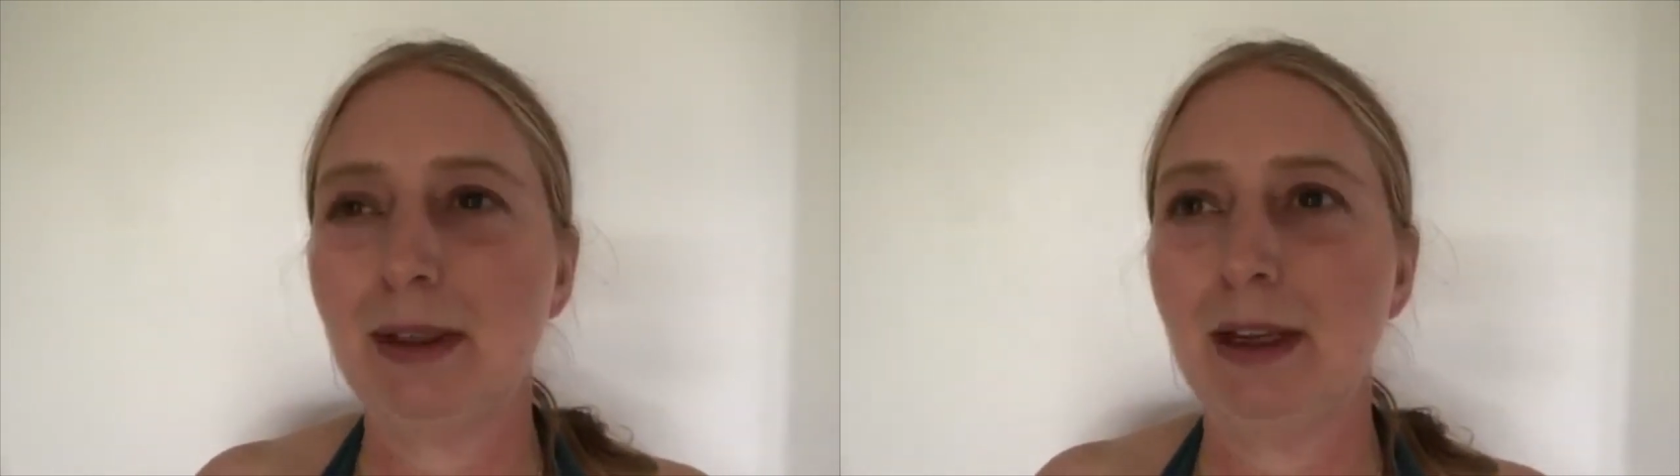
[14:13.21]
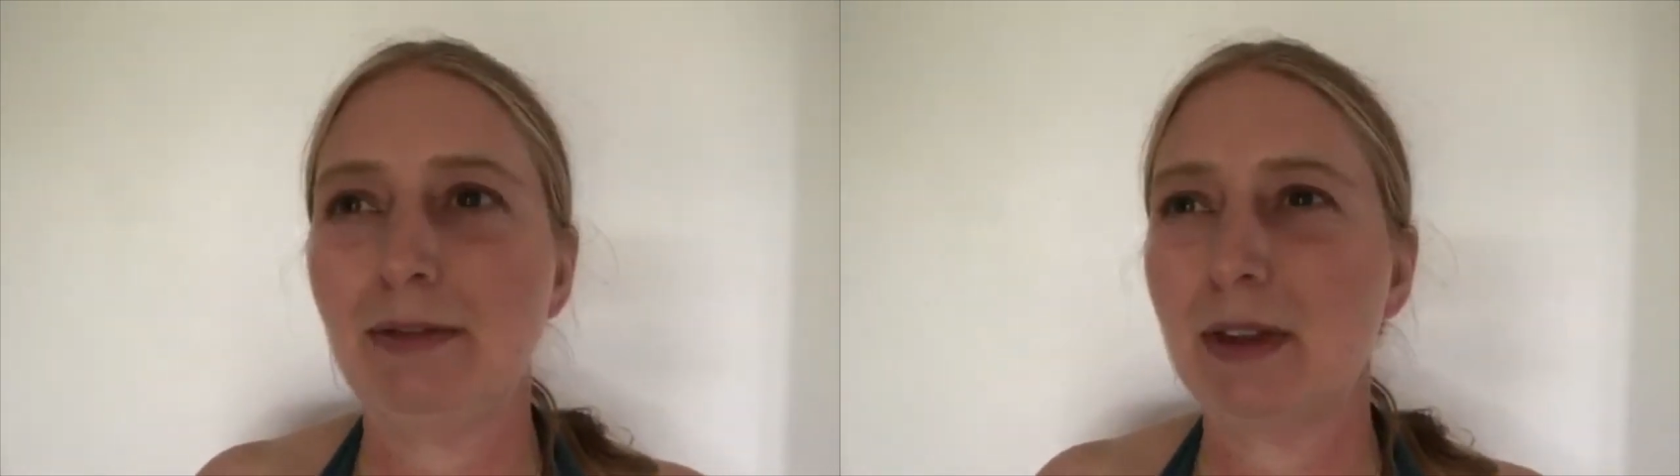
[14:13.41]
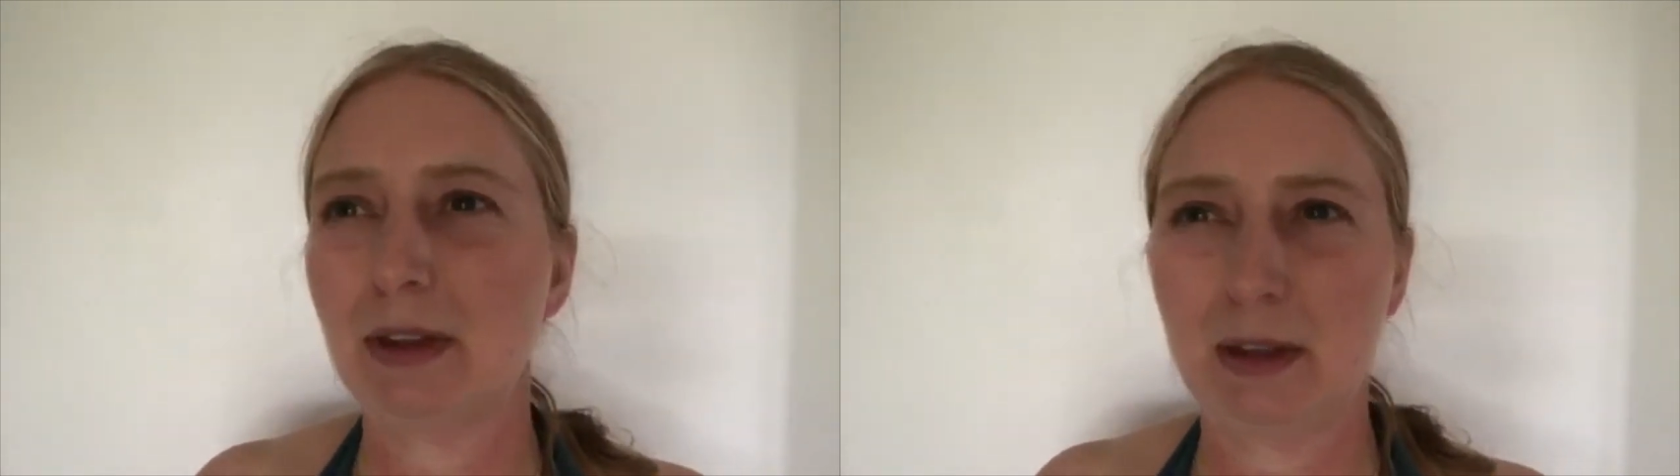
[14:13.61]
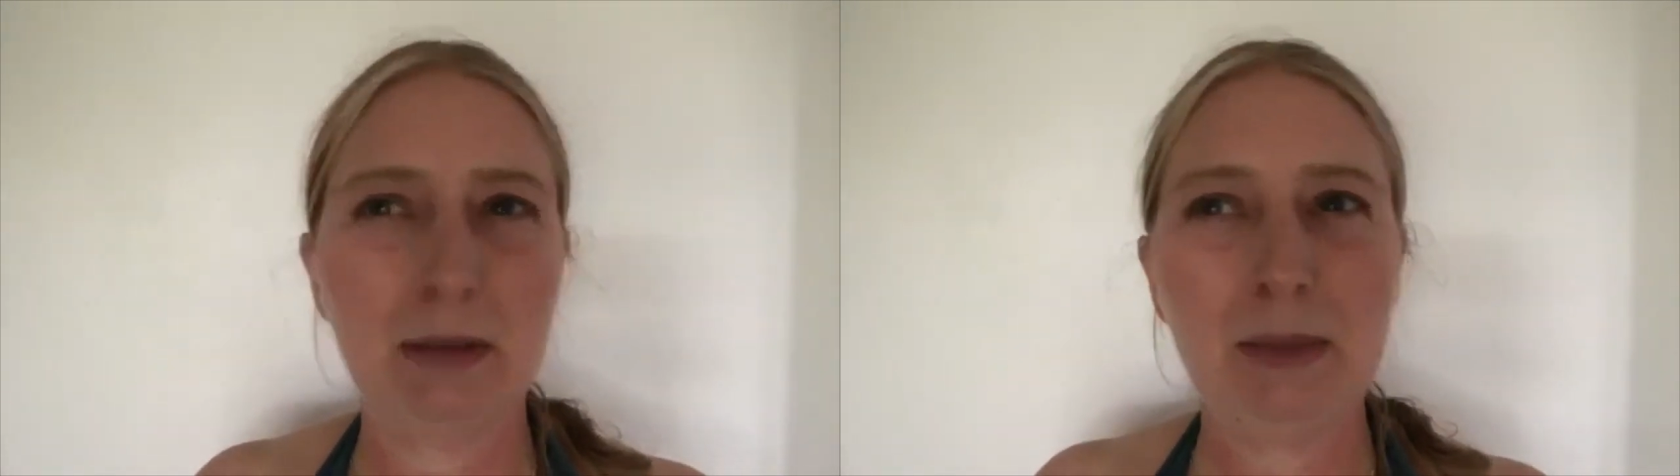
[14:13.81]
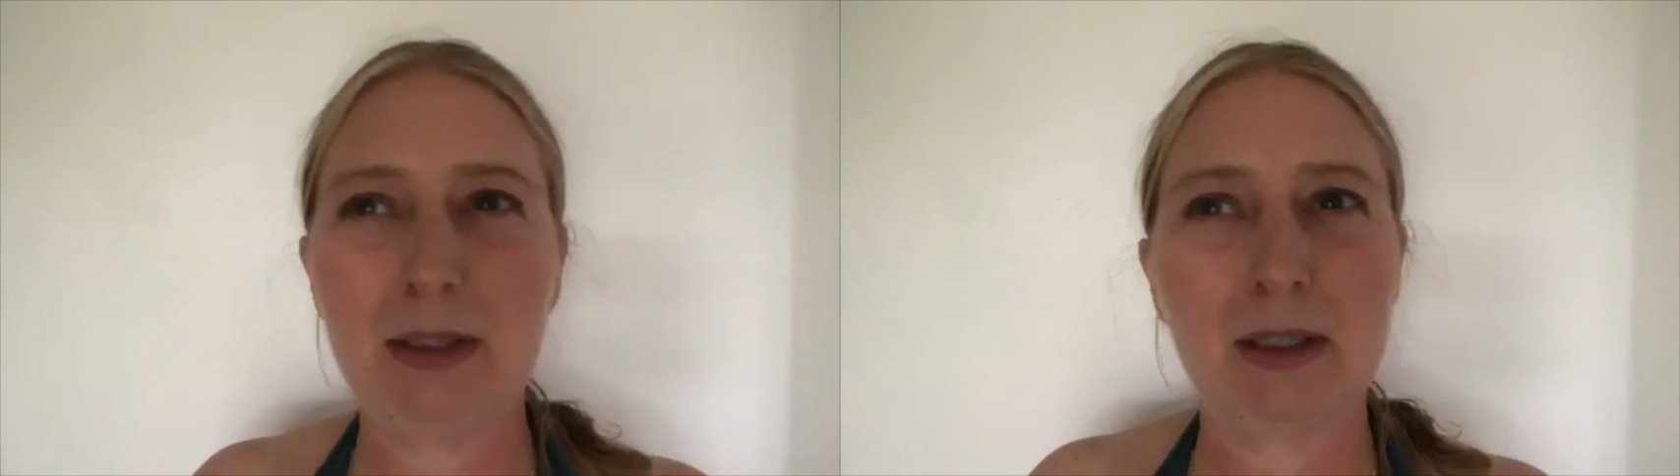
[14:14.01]
if the
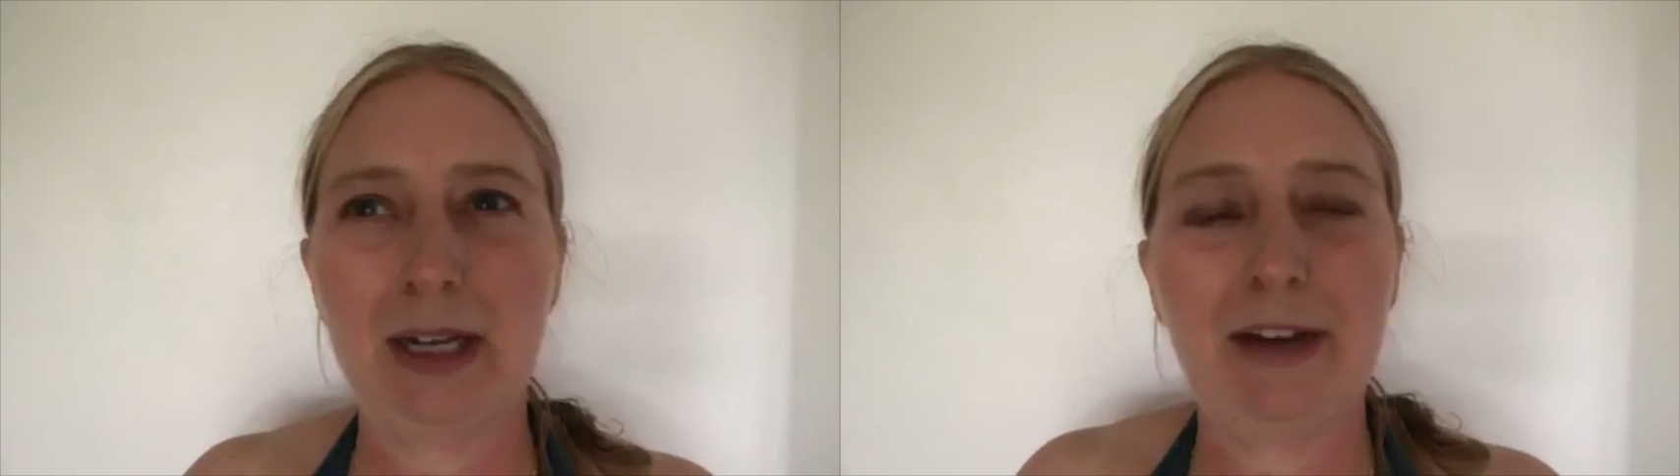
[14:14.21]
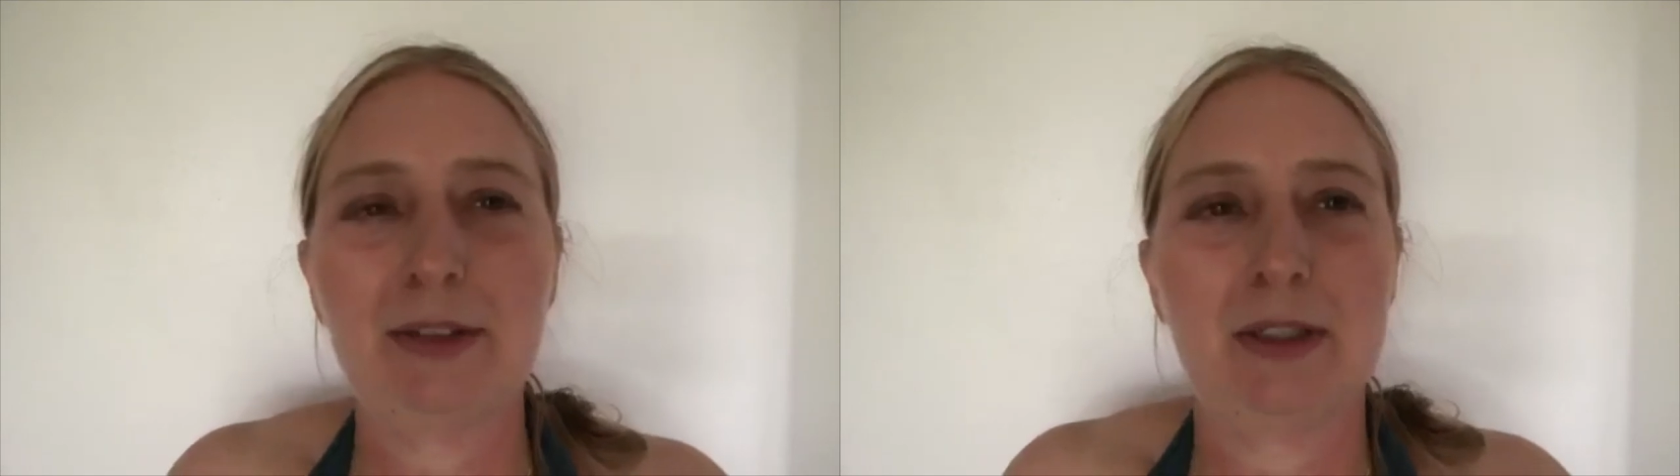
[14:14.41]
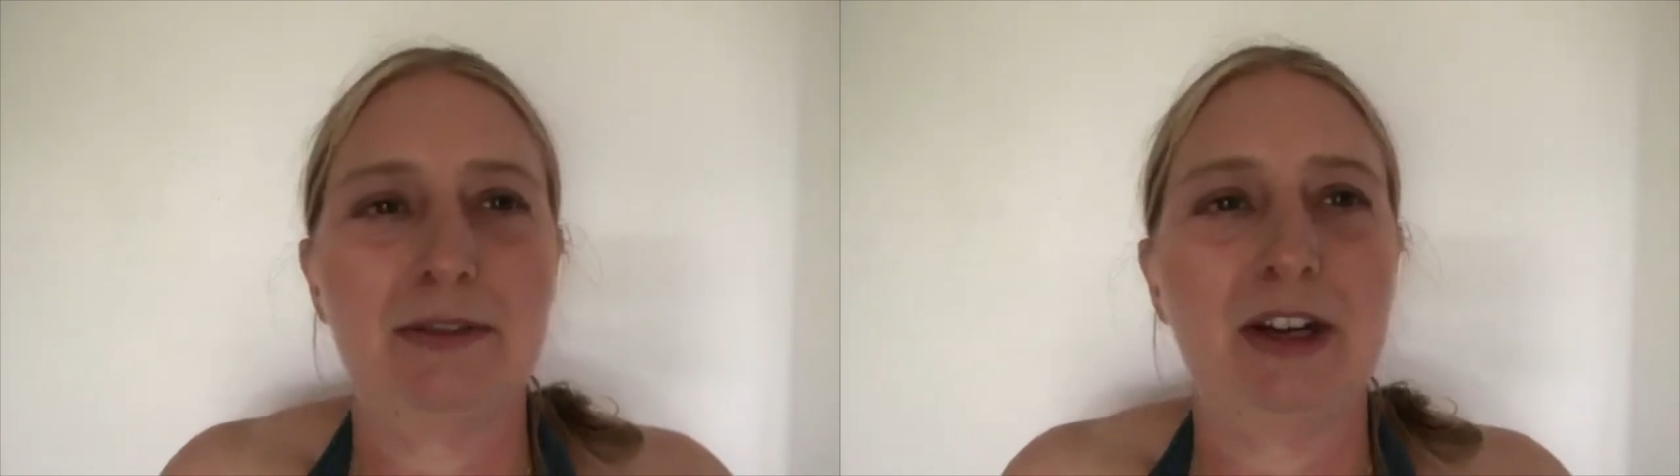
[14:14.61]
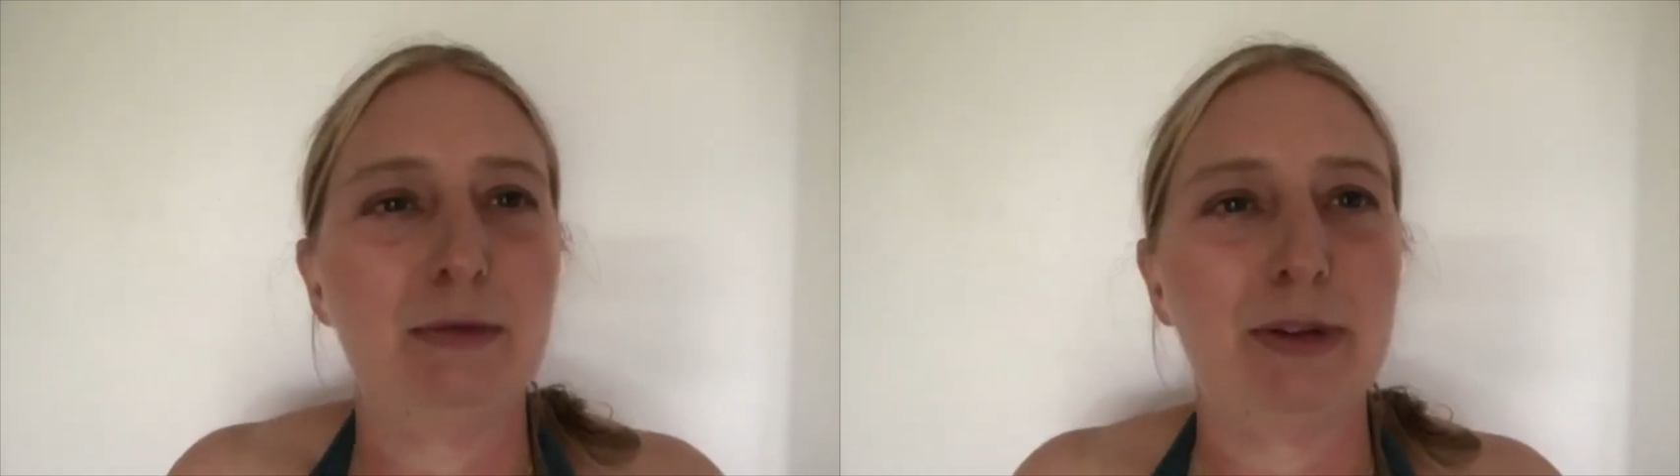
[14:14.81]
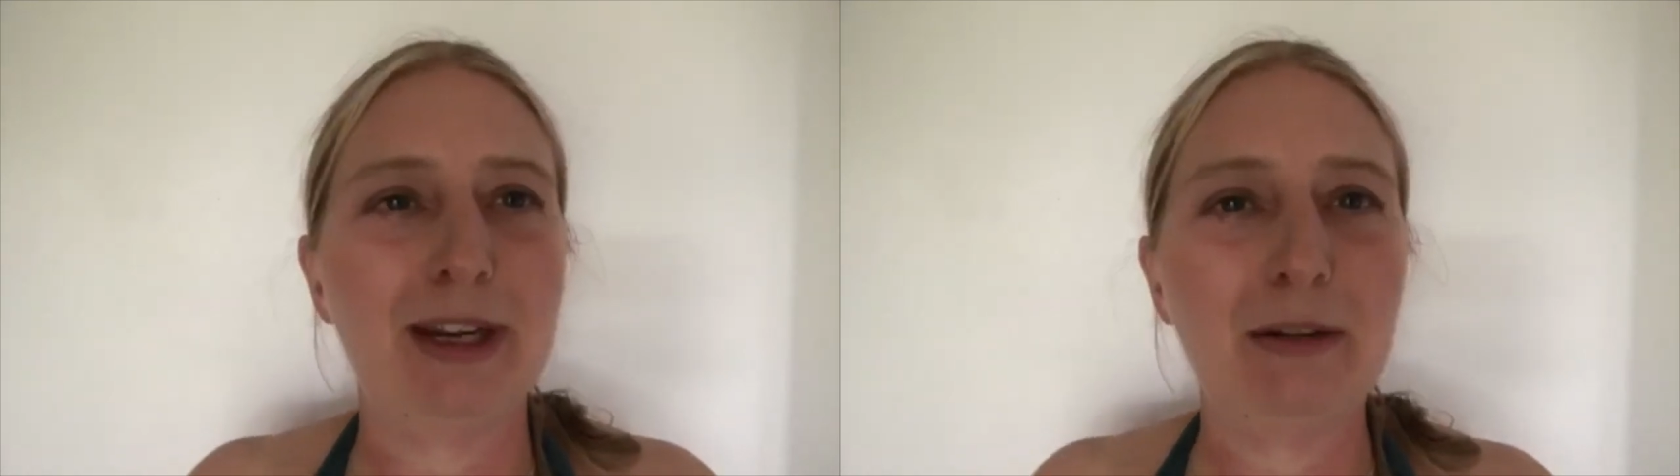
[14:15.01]
company is going to have to survive
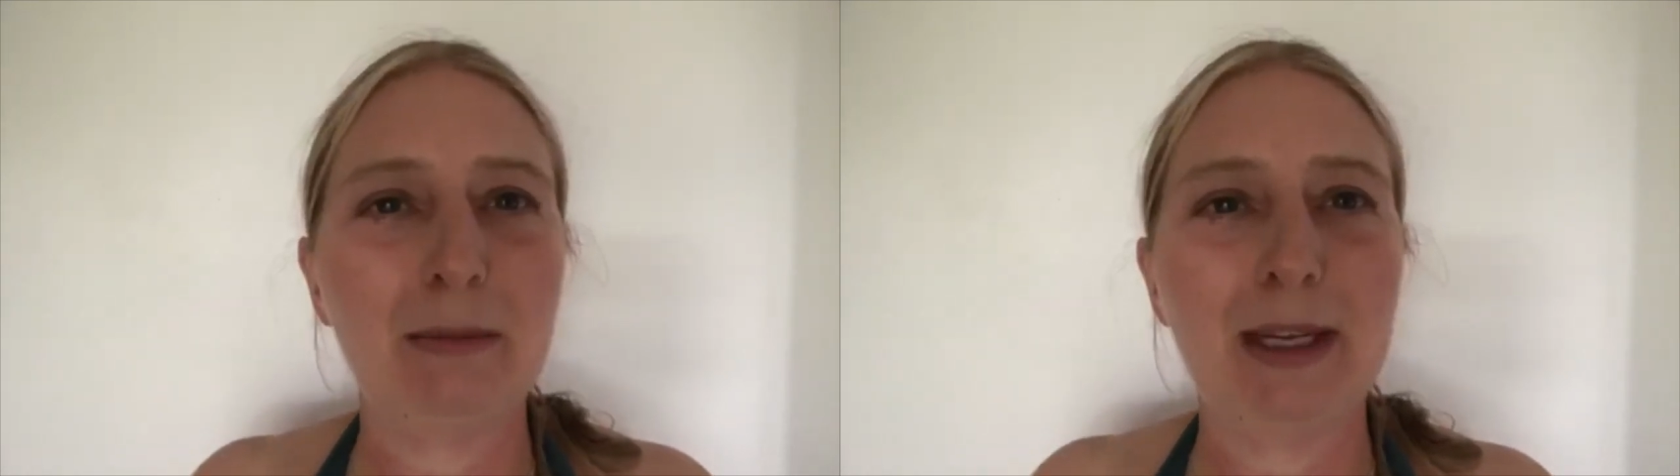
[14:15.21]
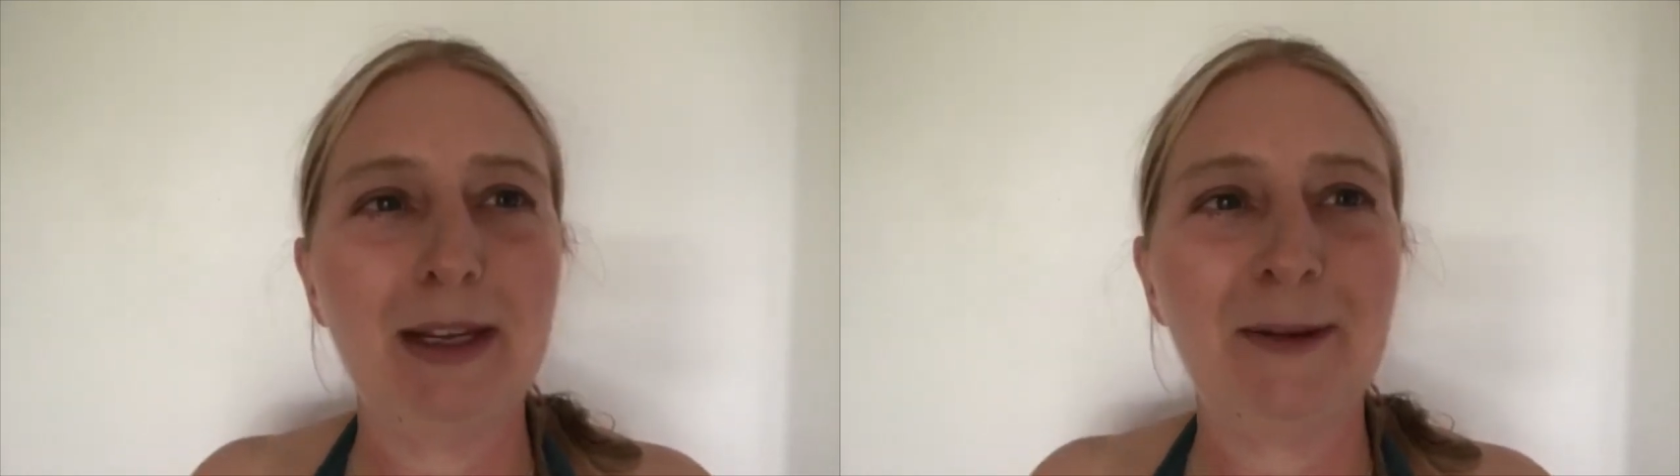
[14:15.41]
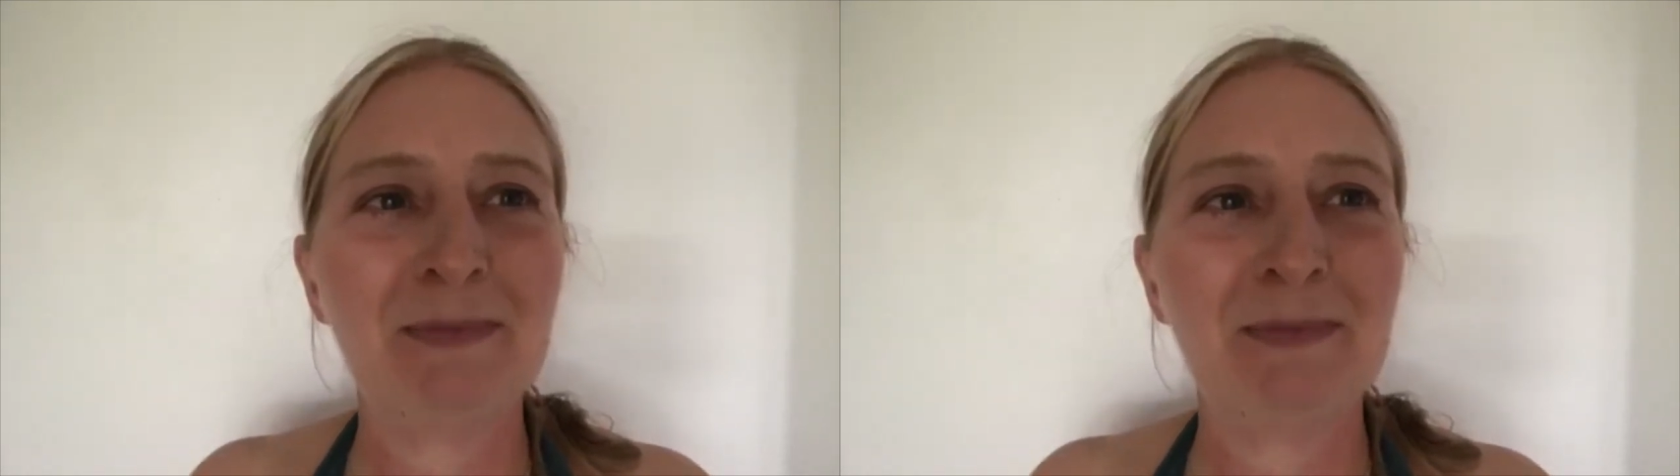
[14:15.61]
without me,